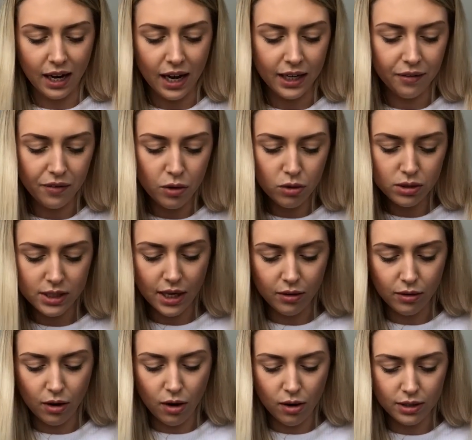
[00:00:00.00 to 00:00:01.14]
And I've also
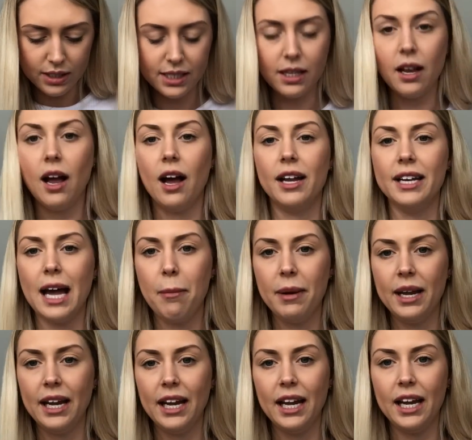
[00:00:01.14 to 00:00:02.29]
got her
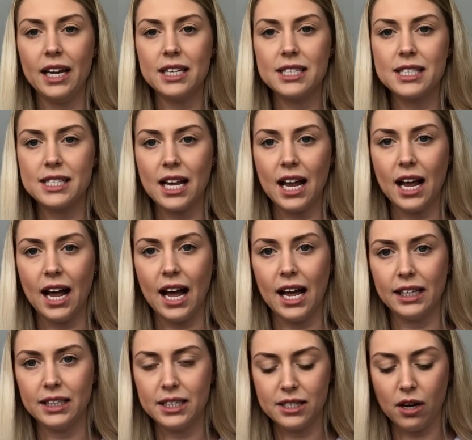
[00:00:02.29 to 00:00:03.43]
nappies,
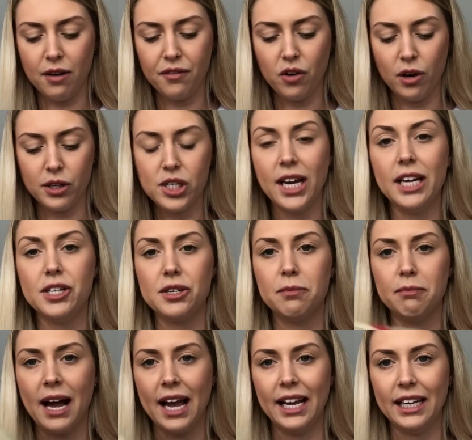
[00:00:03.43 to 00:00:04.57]
and I've got a
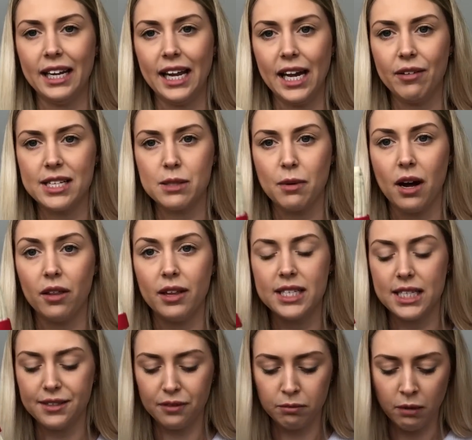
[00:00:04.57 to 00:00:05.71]
changing mat in here as well.
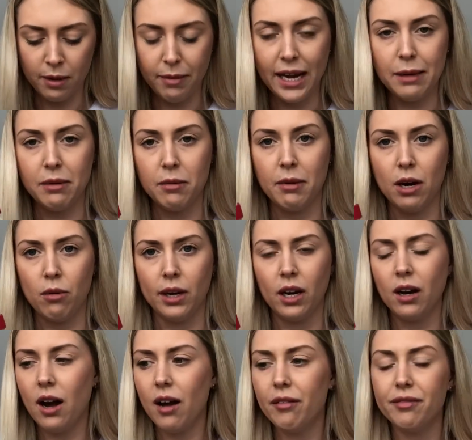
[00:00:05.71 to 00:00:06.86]
This is from my baby male one. I
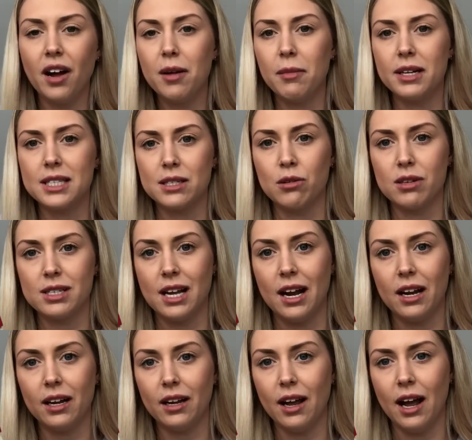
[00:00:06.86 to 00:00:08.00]
can't find my
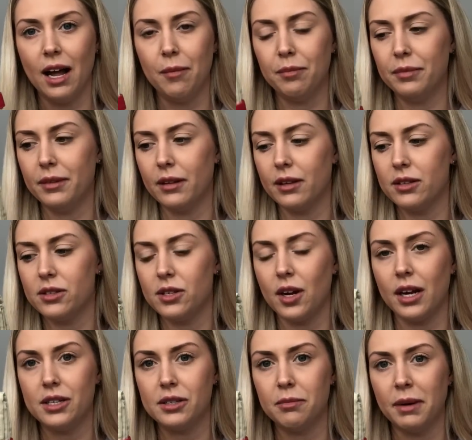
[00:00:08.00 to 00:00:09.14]
Storksack
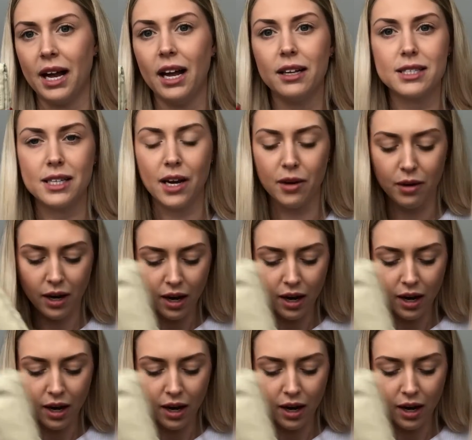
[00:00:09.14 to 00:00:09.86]
changing mat, so